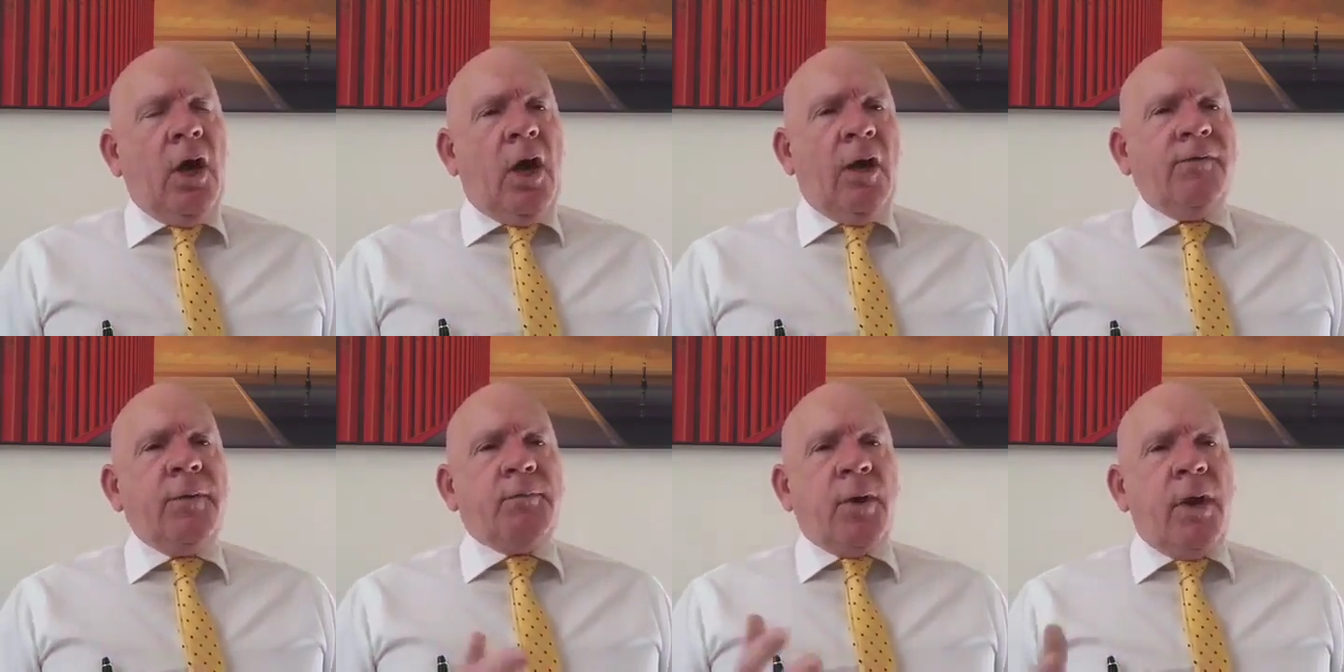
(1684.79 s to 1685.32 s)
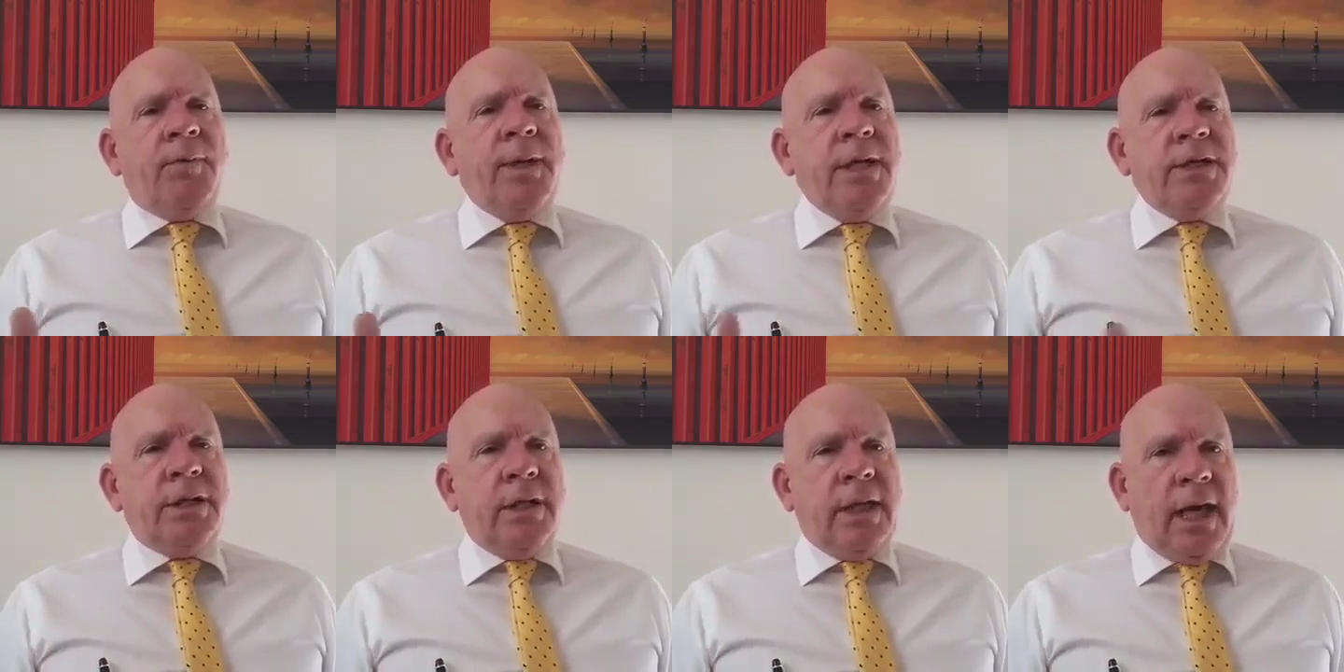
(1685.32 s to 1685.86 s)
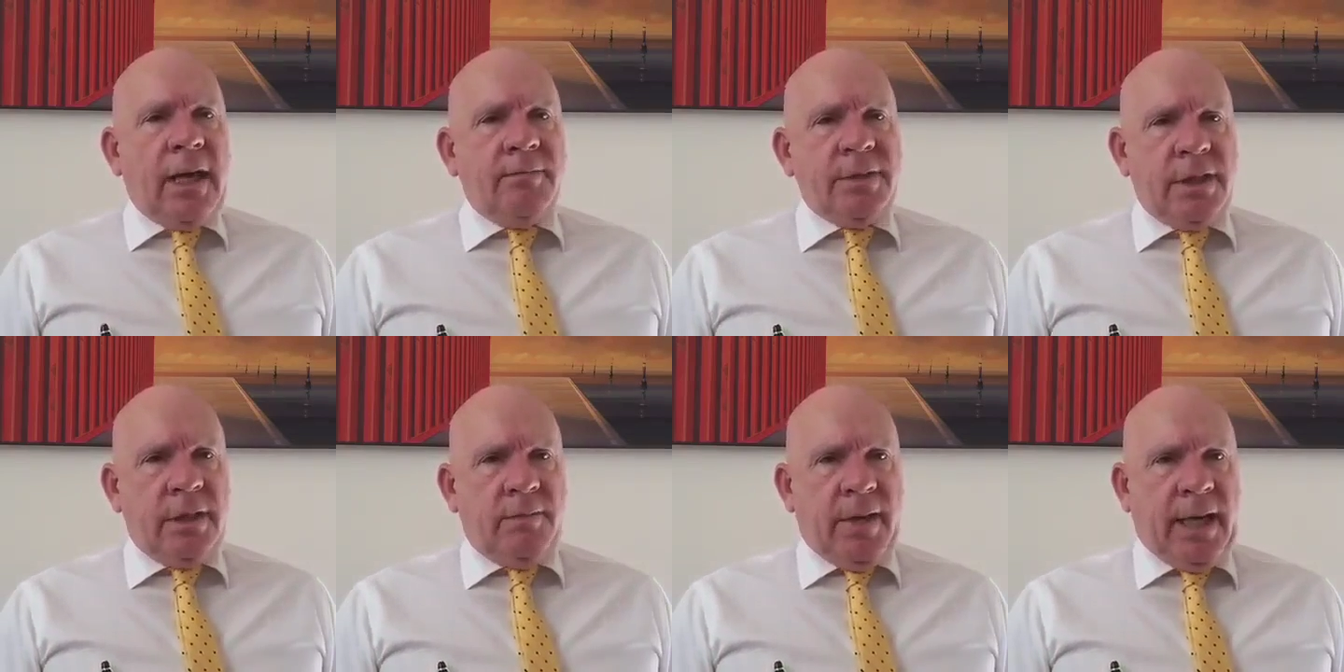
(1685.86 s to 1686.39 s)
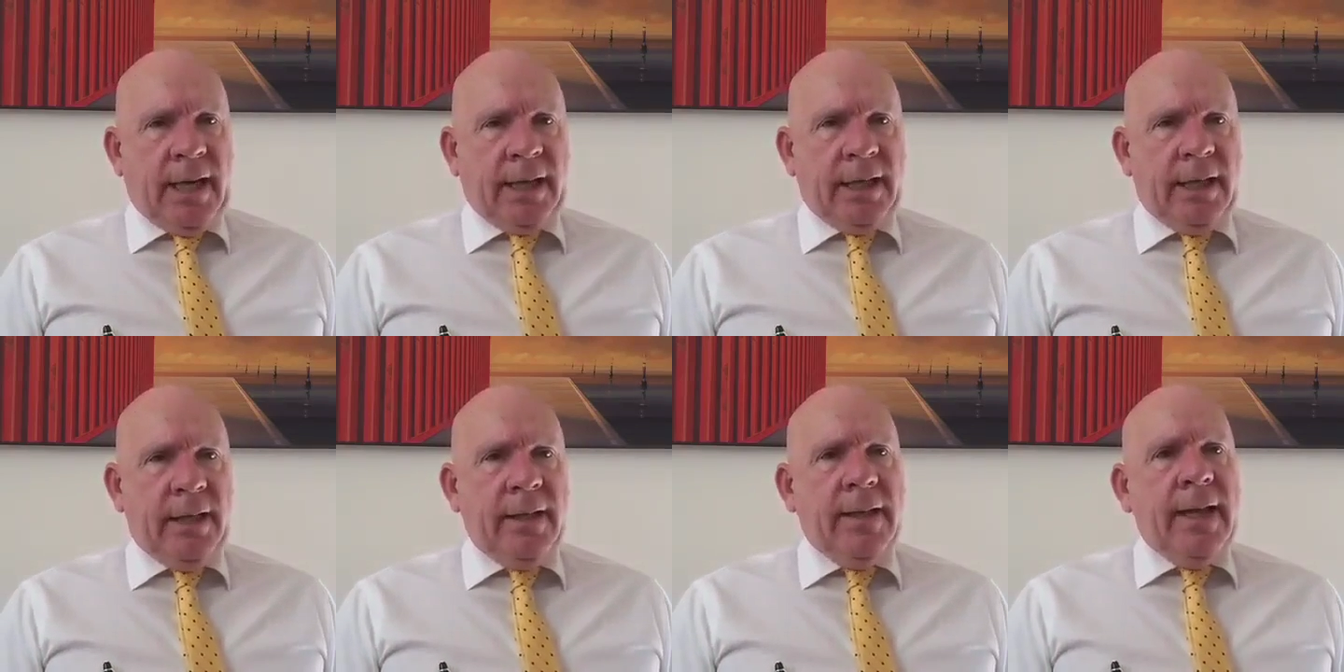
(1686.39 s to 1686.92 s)
of the properties that come to the
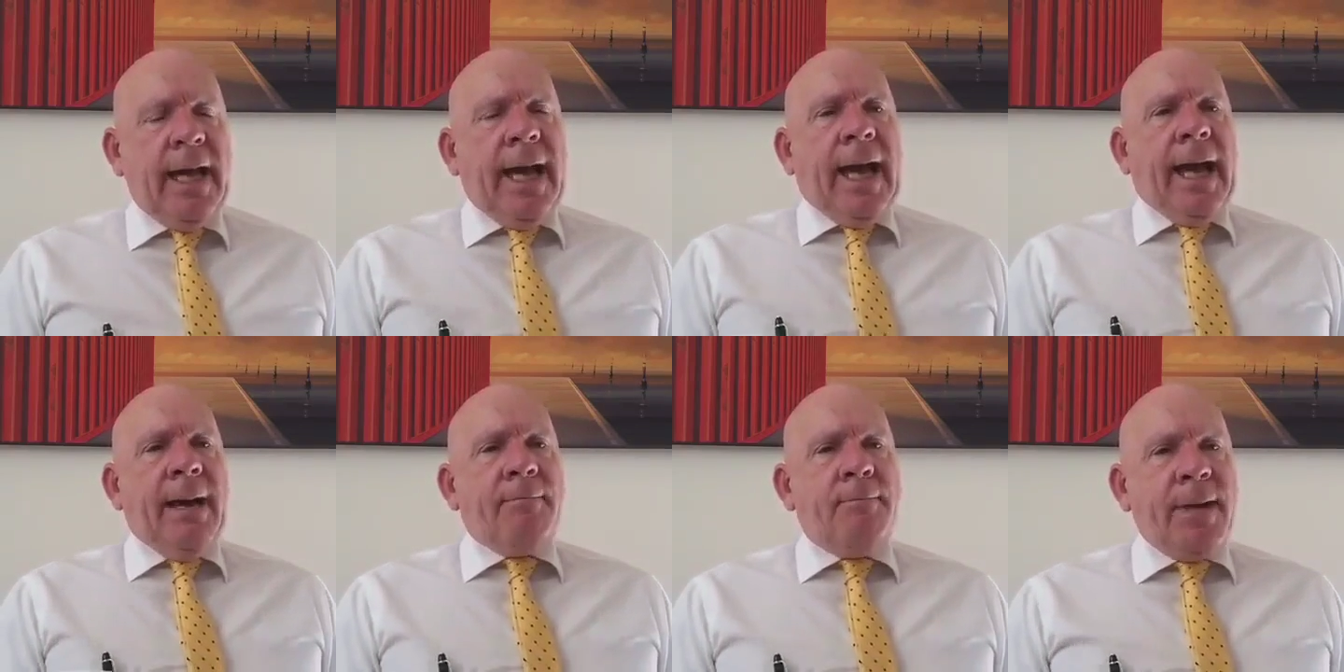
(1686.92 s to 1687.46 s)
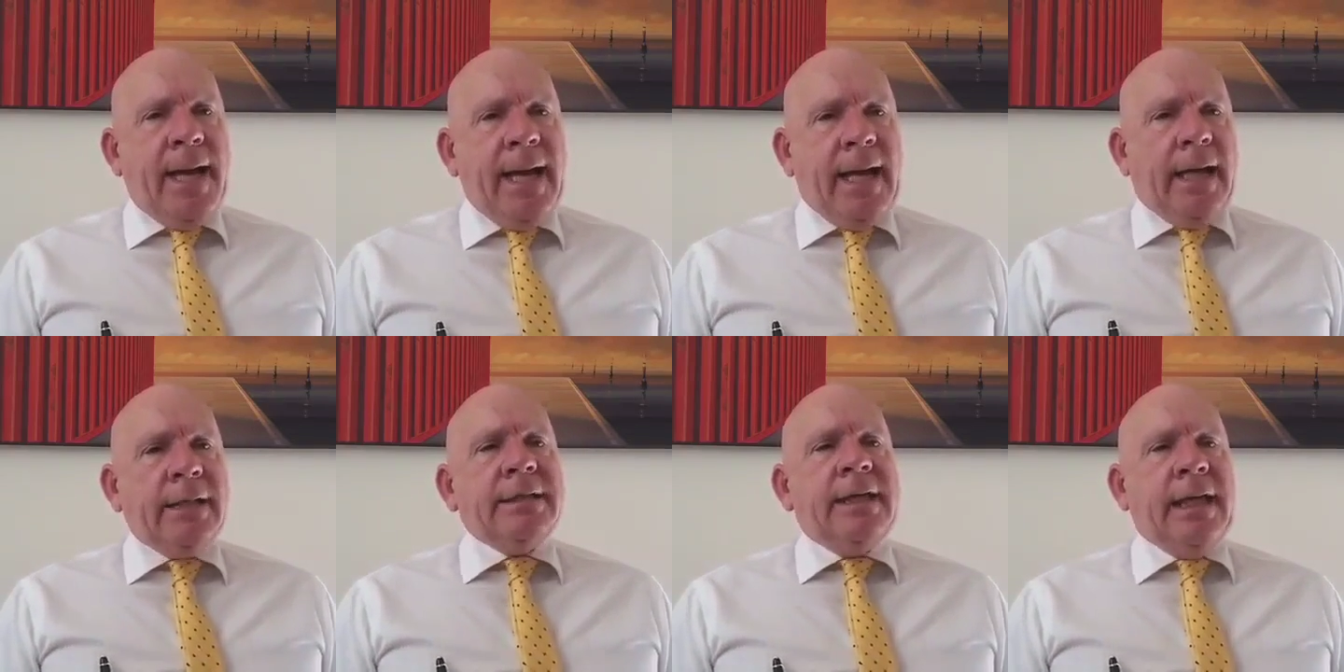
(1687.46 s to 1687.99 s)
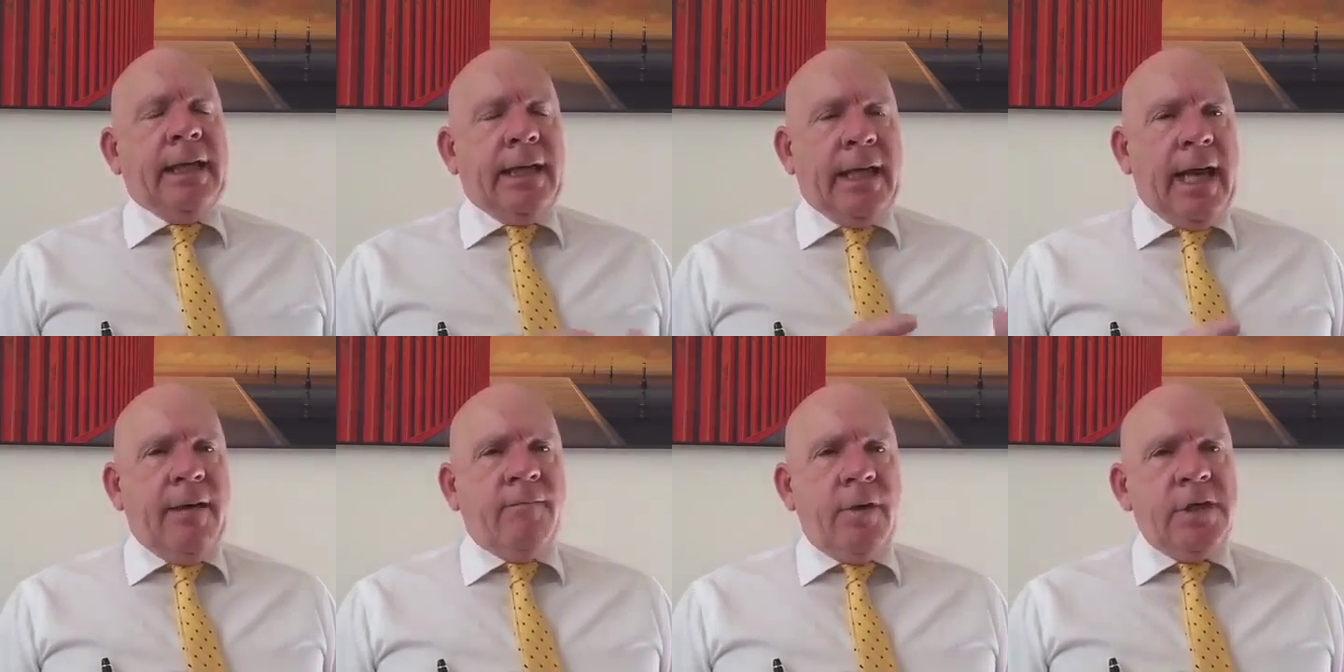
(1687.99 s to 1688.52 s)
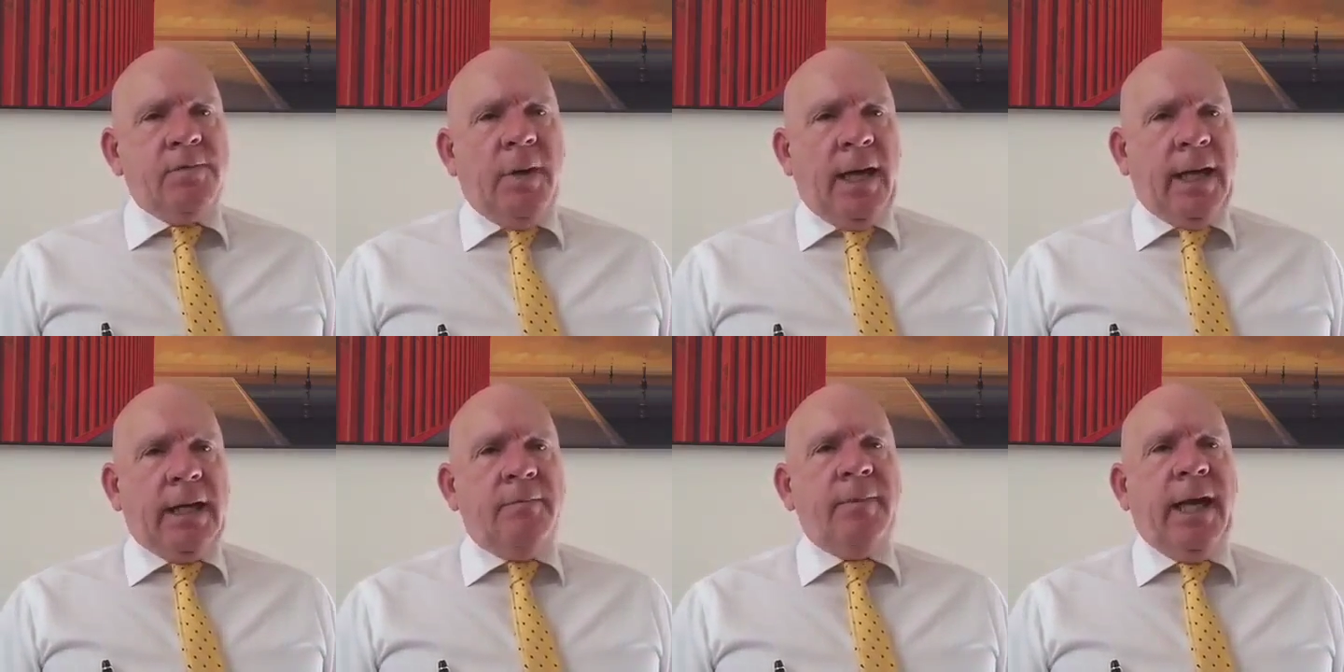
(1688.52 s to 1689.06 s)
market, in an average
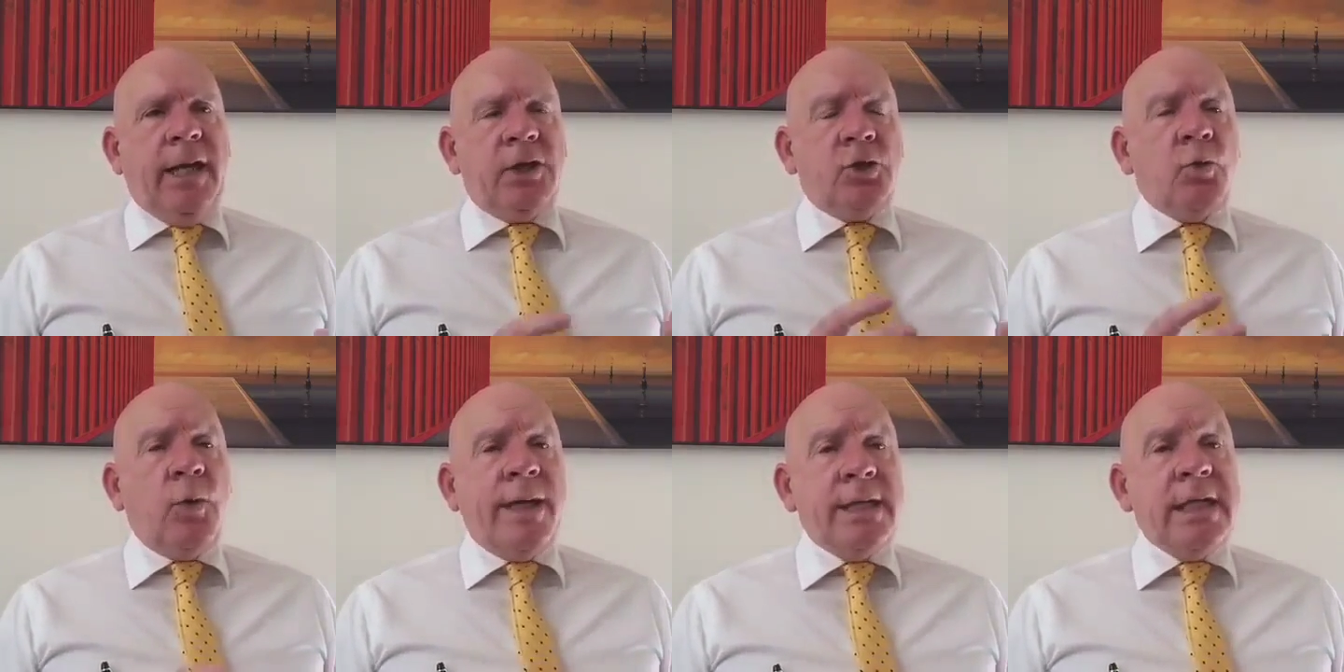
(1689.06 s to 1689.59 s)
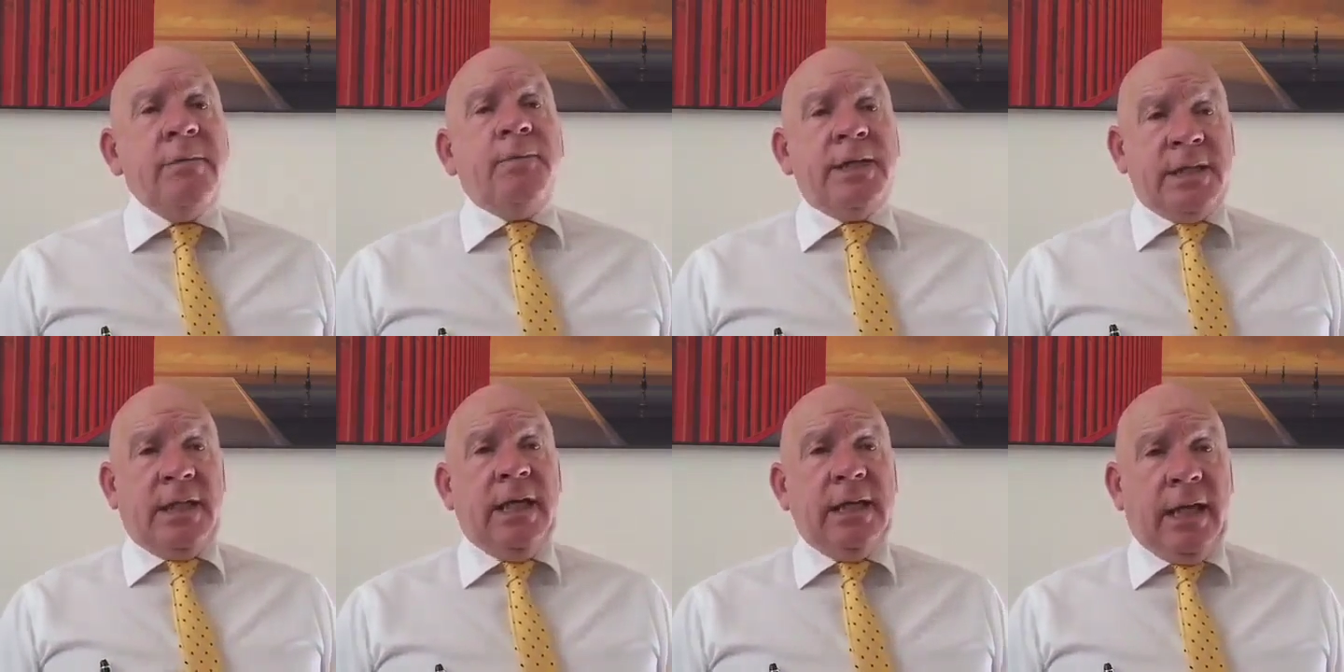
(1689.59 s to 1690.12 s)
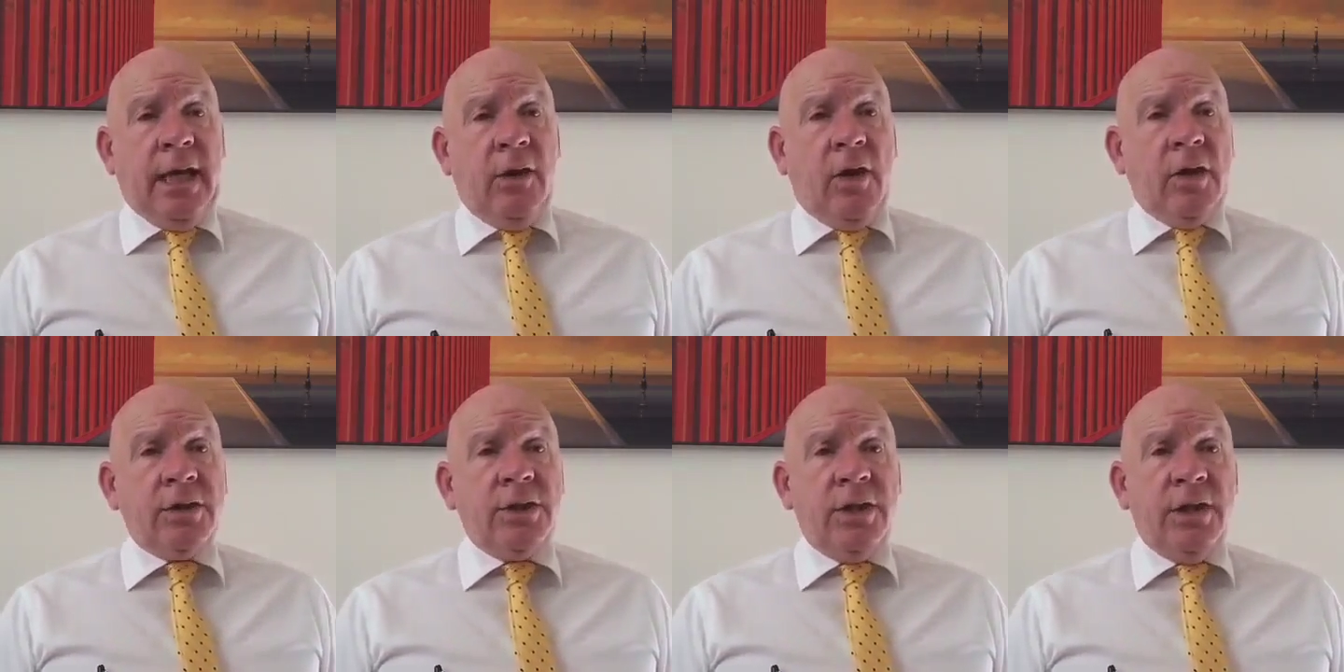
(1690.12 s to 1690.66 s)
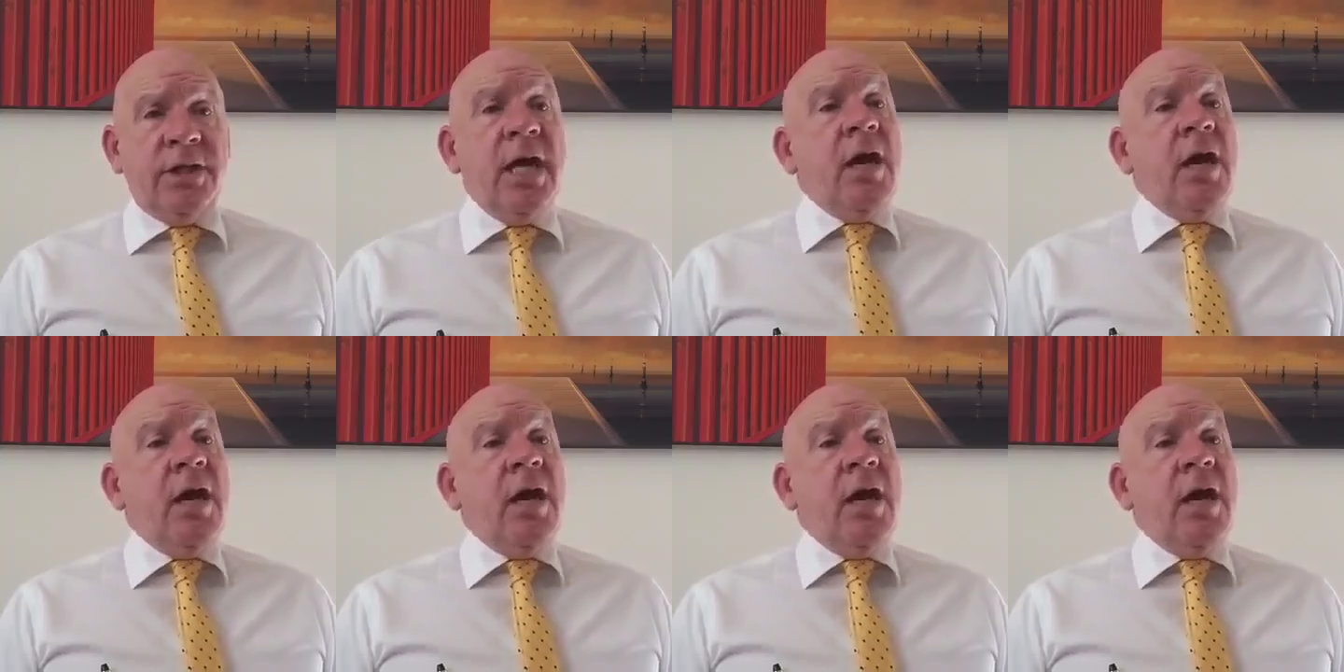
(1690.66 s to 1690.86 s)
market, about 20% get auctioned.